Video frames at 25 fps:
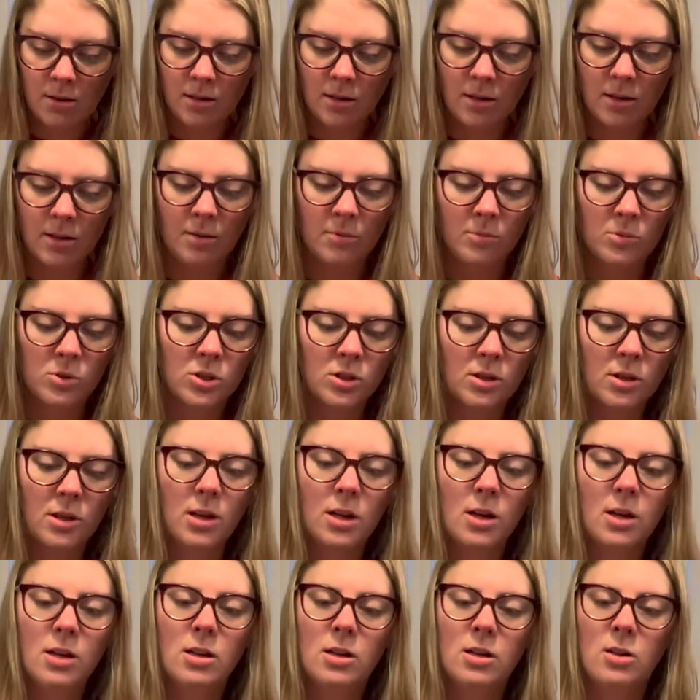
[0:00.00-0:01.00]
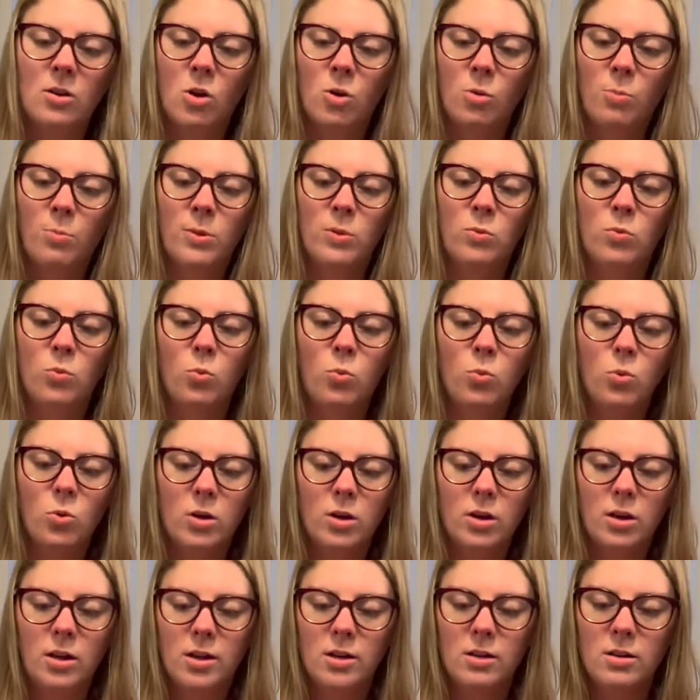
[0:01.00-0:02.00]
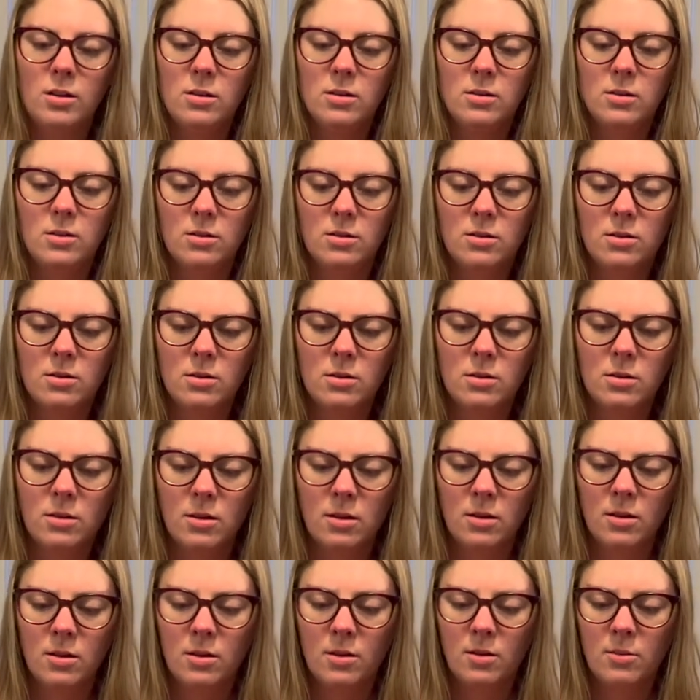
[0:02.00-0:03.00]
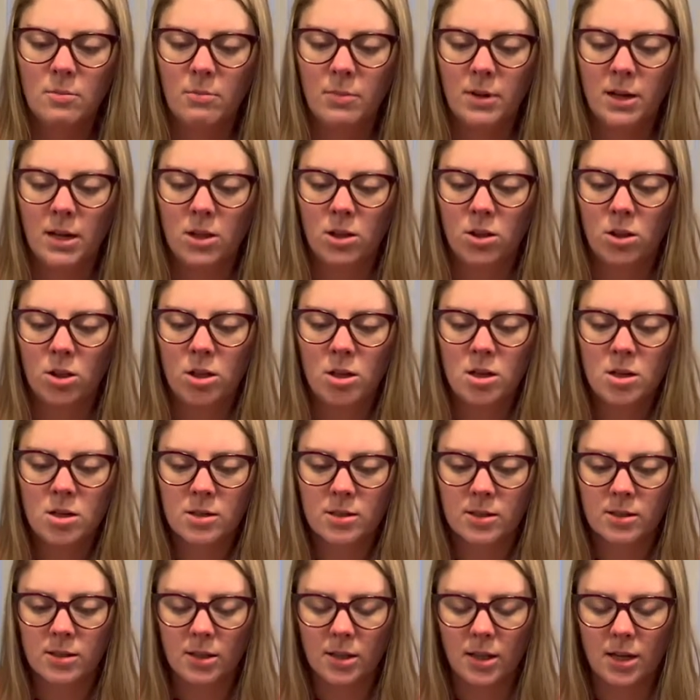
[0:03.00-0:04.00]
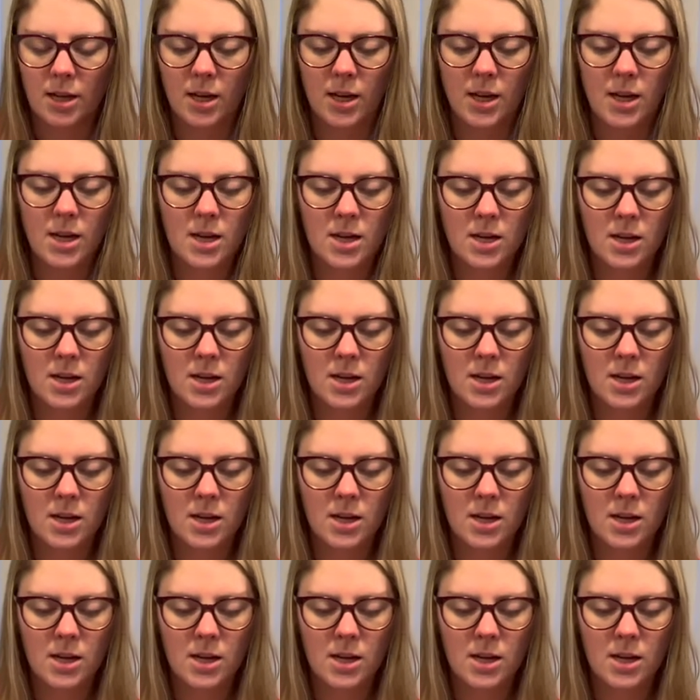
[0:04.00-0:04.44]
I'm just gonna open one. It looks like